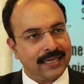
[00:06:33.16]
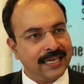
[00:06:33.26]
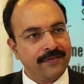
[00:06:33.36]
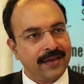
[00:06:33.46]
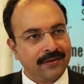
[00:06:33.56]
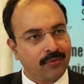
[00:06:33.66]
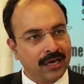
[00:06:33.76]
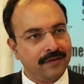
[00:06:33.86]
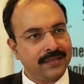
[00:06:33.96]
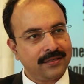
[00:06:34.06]
anywhere
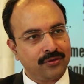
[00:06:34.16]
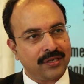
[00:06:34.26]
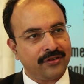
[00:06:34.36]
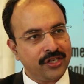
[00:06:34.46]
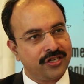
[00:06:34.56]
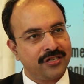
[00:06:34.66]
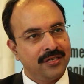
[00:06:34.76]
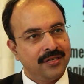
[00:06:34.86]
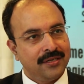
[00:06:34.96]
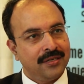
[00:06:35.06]
1 hour you can reach,
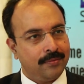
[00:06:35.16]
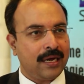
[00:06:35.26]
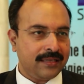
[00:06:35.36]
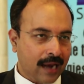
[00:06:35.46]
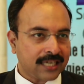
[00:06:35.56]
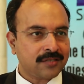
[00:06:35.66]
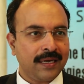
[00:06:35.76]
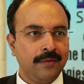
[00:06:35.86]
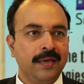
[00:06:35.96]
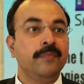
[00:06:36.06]
and the last
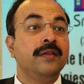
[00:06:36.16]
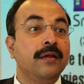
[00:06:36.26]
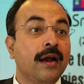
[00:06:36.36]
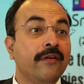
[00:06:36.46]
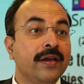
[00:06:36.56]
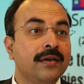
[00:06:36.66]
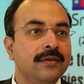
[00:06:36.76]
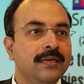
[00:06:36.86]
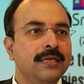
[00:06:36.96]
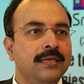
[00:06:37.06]
mile may be the traffic.
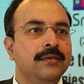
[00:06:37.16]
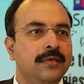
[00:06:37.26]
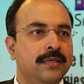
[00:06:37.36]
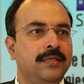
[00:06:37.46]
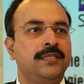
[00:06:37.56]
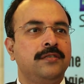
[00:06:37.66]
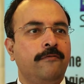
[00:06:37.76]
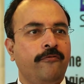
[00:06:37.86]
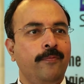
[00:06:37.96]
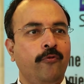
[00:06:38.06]
This is
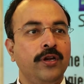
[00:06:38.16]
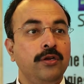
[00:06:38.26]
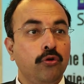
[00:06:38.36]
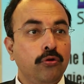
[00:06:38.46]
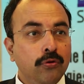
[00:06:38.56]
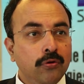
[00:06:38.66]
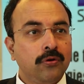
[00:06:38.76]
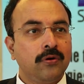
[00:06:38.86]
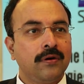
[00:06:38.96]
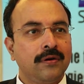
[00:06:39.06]
a free-flowing,
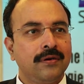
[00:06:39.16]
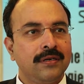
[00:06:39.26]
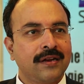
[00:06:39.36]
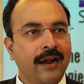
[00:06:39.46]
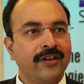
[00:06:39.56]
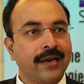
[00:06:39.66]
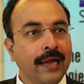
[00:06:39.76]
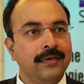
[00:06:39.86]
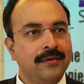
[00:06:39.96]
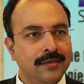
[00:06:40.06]
no traffic
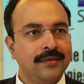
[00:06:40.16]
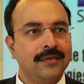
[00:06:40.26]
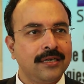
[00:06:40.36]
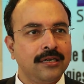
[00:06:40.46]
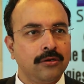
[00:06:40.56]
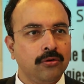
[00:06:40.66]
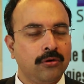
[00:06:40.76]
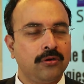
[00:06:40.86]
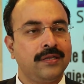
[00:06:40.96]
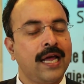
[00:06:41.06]
light
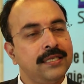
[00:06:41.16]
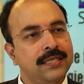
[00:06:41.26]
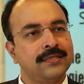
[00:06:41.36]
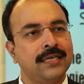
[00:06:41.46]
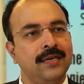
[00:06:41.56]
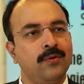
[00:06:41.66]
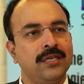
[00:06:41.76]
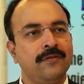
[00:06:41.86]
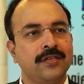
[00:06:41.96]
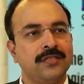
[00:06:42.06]
road, and that is exactly
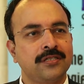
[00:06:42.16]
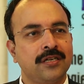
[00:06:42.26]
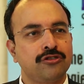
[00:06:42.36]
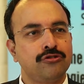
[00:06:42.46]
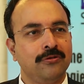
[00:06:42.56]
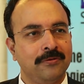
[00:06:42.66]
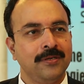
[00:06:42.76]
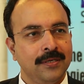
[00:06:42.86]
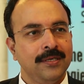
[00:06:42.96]
what infrastructure has to do.